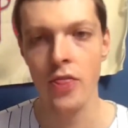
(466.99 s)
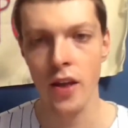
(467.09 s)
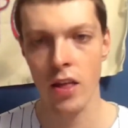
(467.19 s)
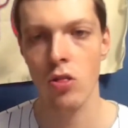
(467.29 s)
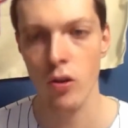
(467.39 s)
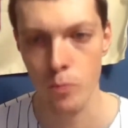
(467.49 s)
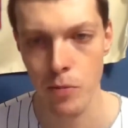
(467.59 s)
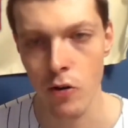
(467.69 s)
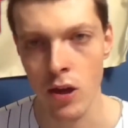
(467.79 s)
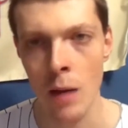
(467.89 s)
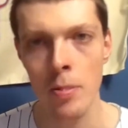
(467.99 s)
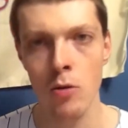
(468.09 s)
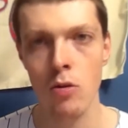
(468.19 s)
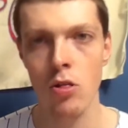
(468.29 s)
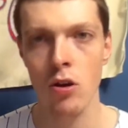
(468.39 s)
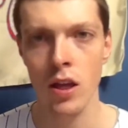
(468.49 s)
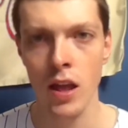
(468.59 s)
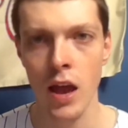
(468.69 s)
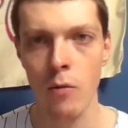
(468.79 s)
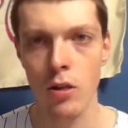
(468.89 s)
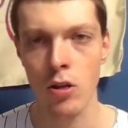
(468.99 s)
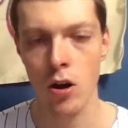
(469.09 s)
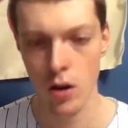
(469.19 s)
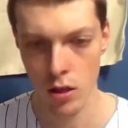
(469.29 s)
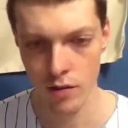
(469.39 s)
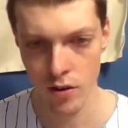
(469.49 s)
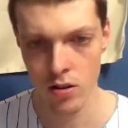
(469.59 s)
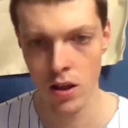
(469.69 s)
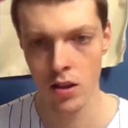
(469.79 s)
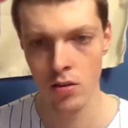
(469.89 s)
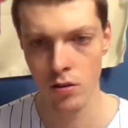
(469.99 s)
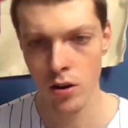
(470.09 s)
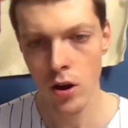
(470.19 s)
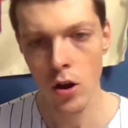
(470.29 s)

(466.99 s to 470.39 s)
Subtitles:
That's what Billy Epler was looking at when talking to Verlander